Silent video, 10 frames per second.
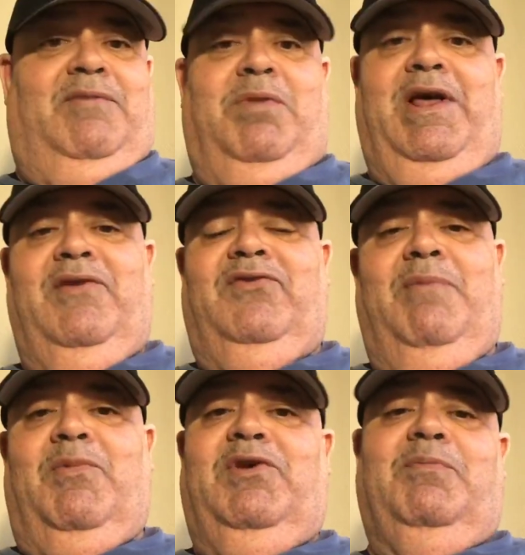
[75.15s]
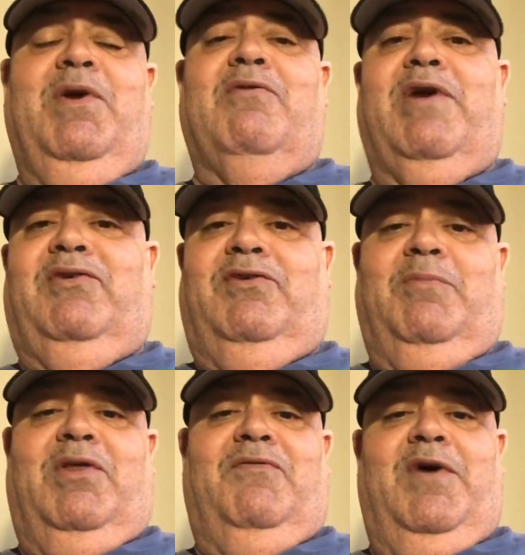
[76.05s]
Plain and simple. He's been a racist
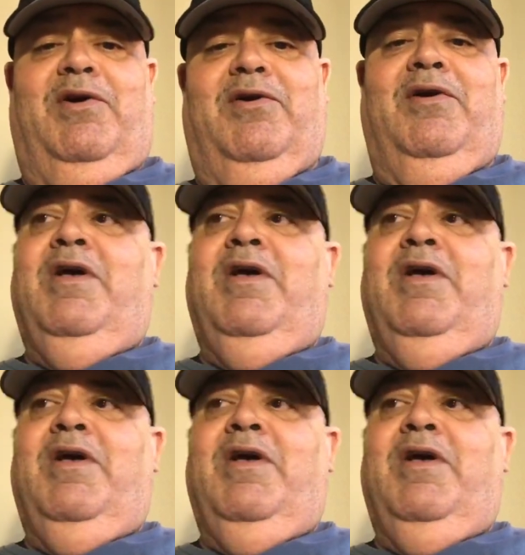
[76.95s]
motherfucker.